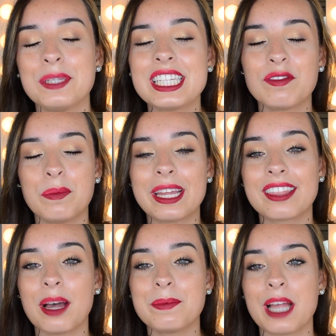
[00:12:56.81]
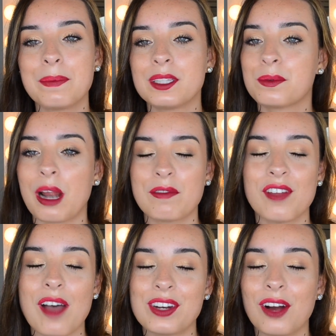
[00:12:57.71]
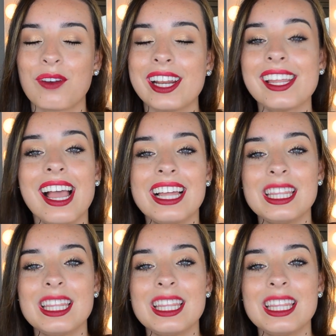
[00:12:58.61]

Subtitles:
Please give it a big thumbs up and subscribe if you haven't already.